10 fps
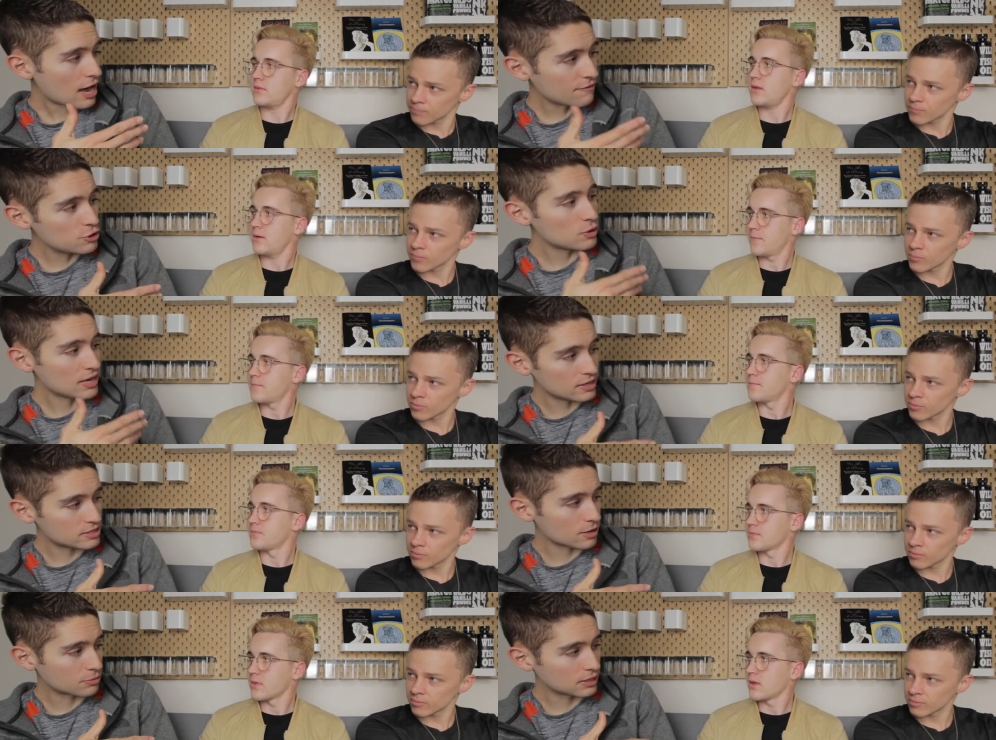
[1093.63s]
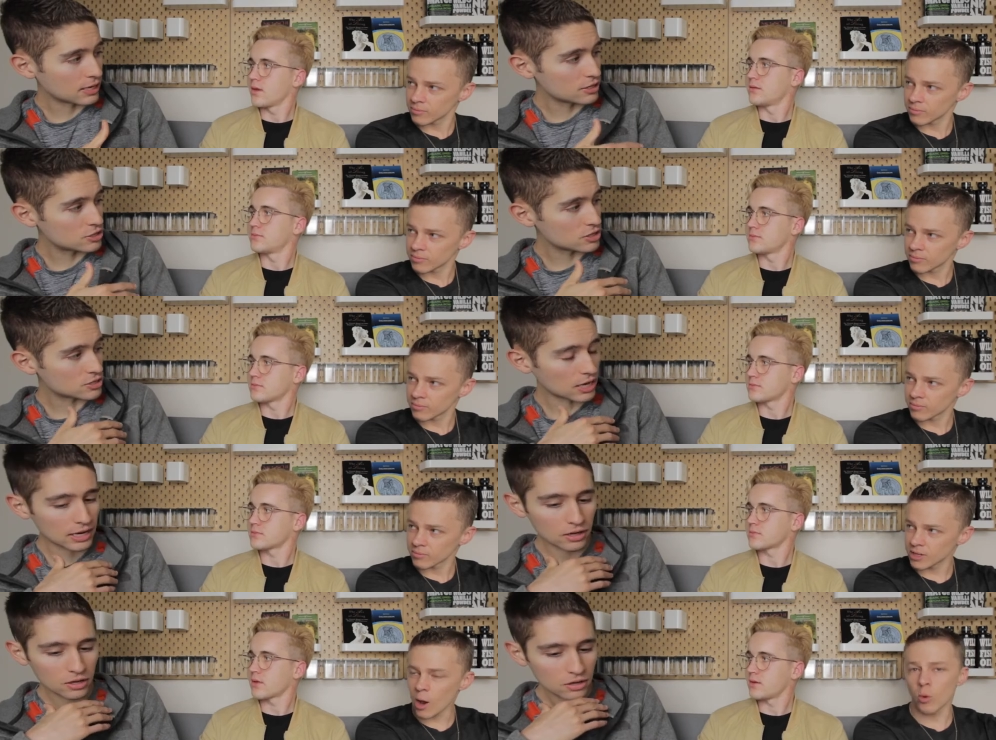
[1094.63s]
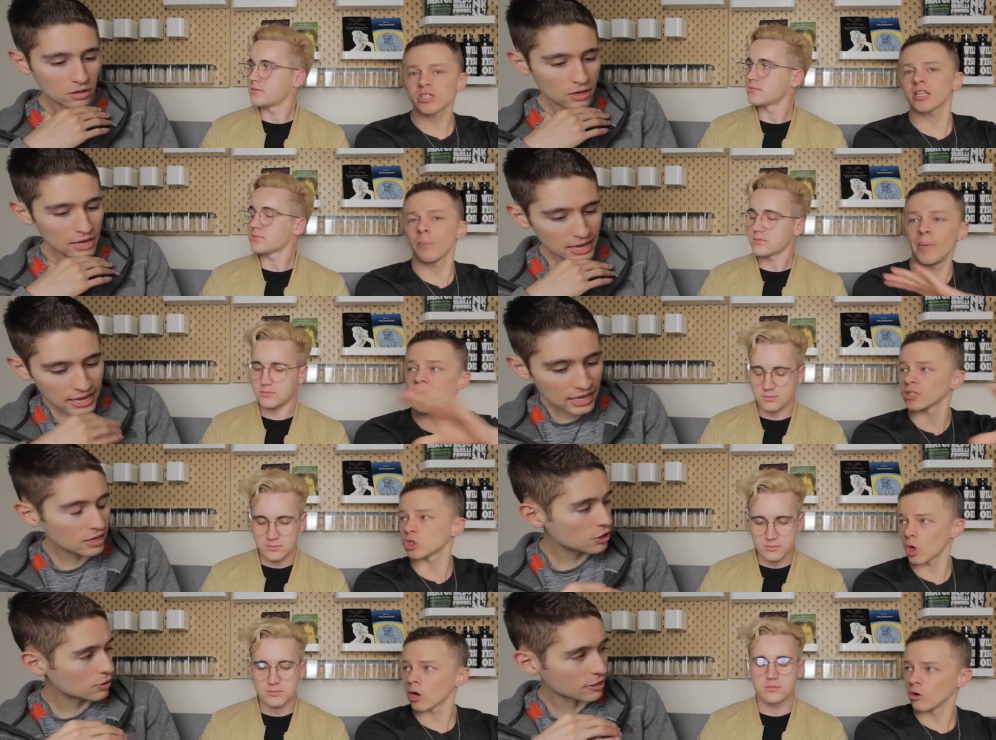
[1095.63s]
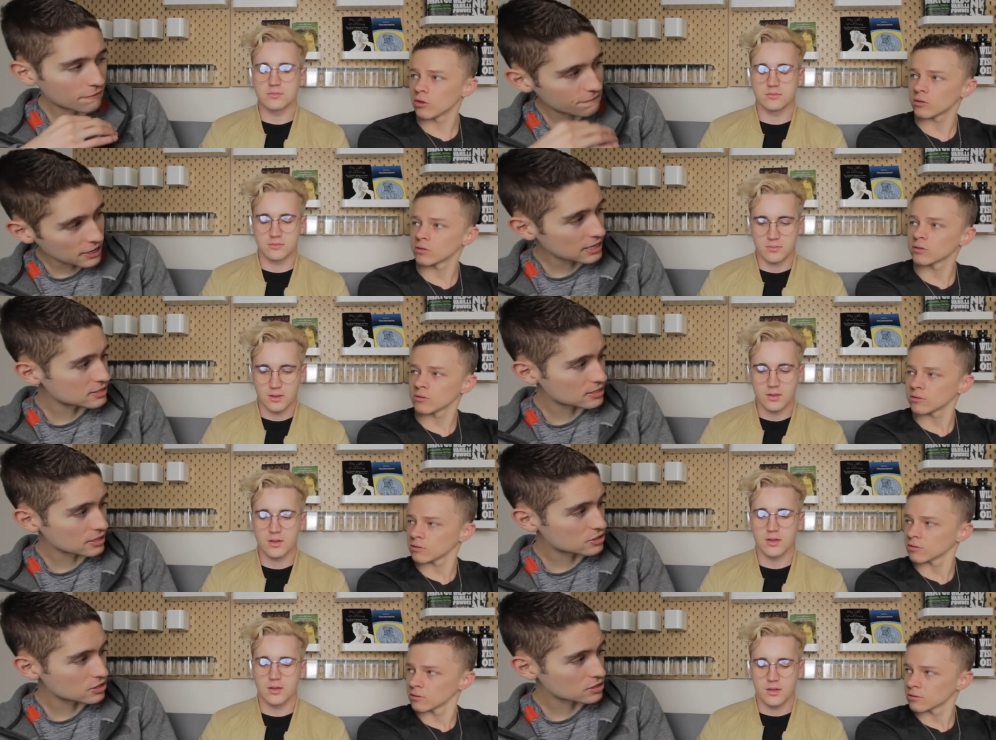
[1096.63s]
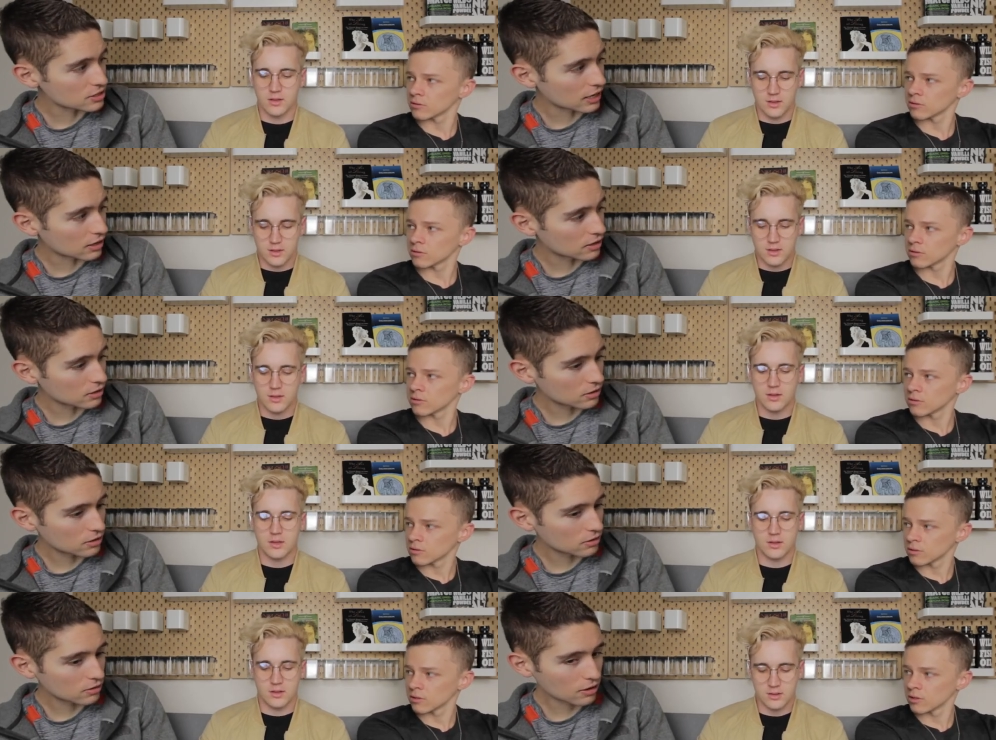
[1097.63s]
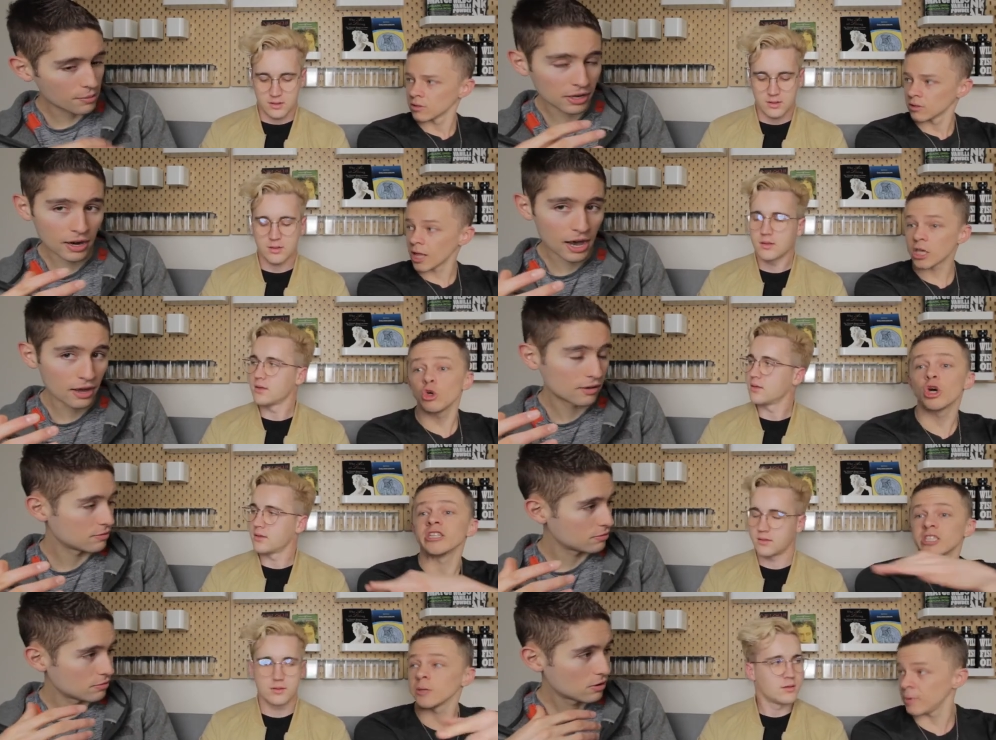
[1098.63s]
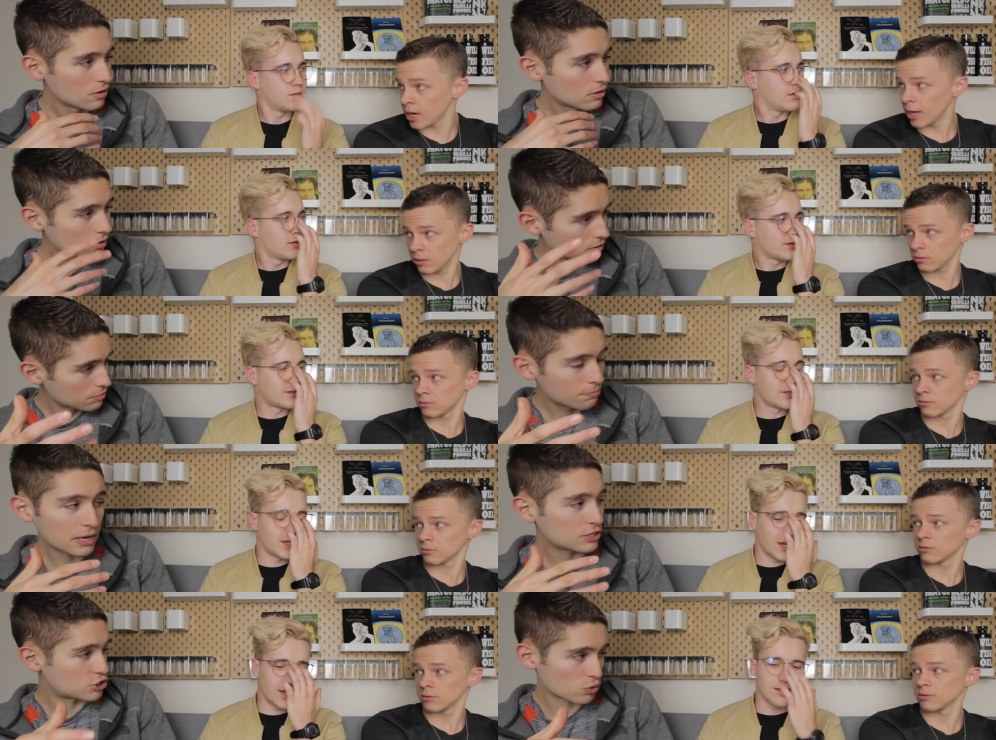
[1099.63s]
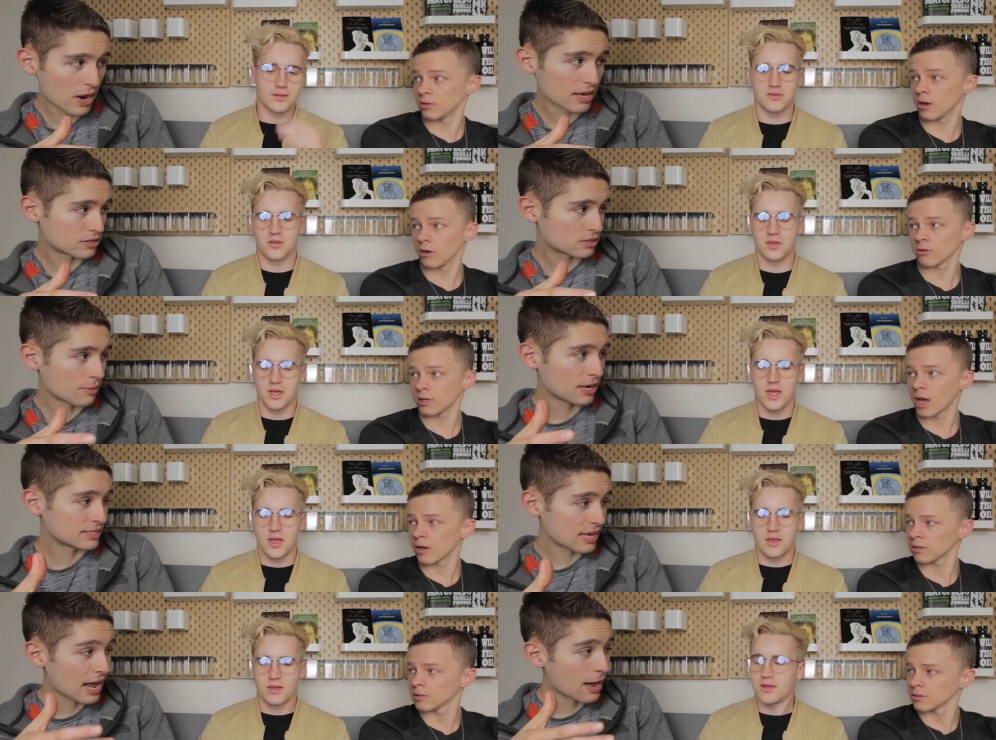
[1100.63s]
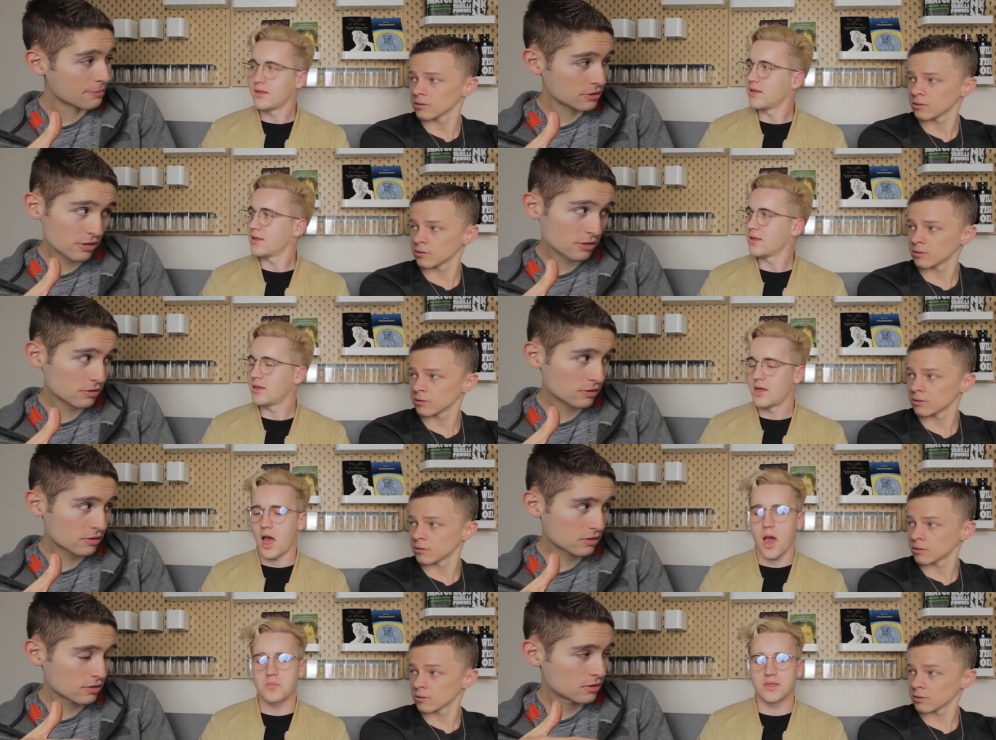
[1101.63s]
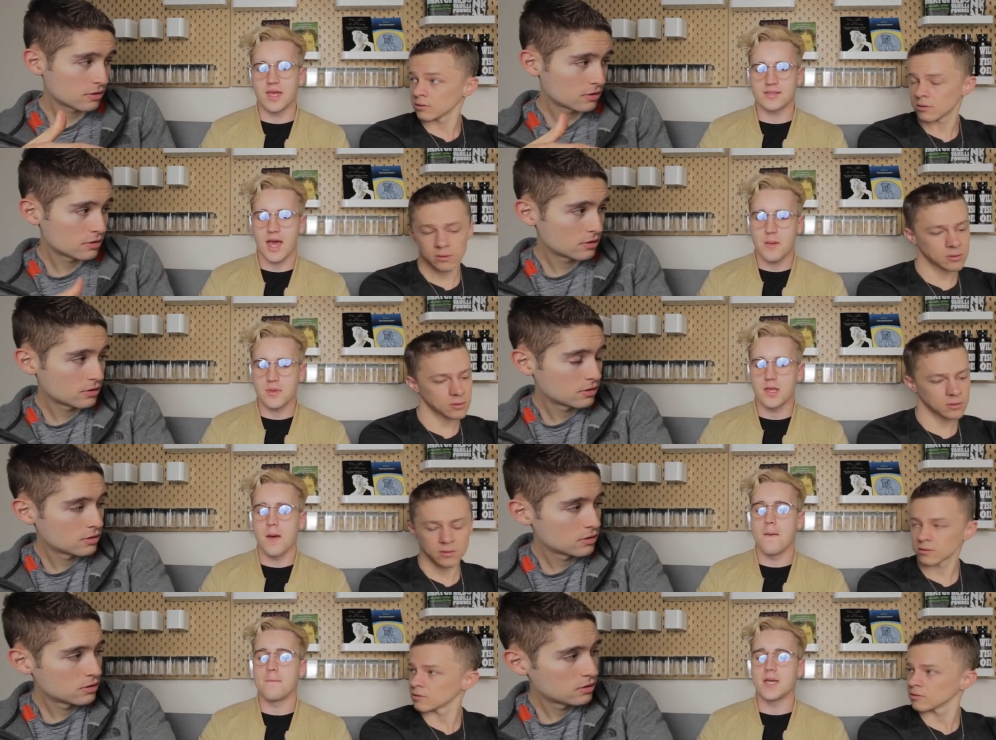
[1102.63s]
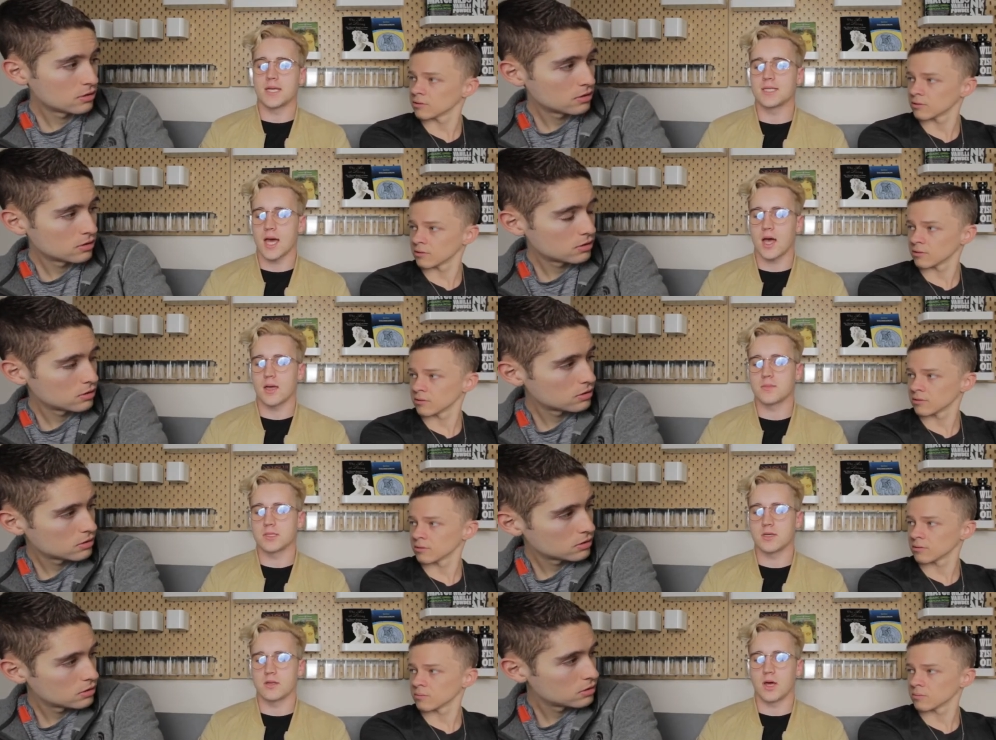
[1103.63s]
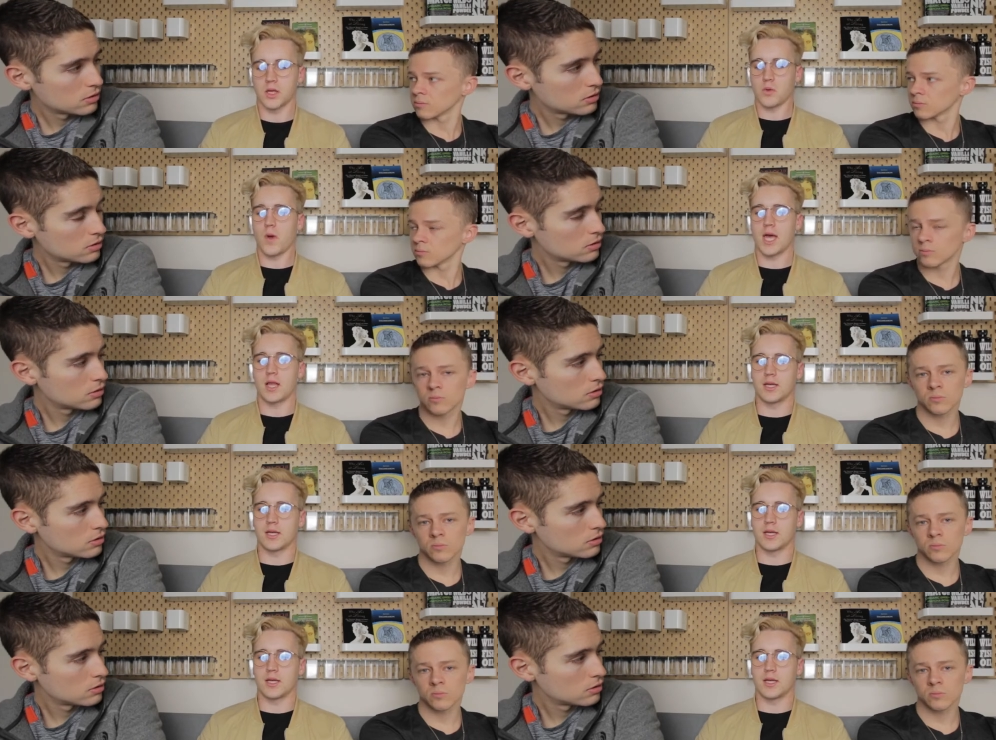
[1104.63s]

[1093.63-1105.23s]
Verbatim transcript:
Speaker 1: Have you hit something that is just like yeah? What's like the biggest hit struggle you in the face? That's just like, I mean, like you couldn't
Speaker 2: sleep at night. Big Yeah. stress. No. I mean, Yeah. has that happened to you? I mean, that's happened uh, many times. And like the way I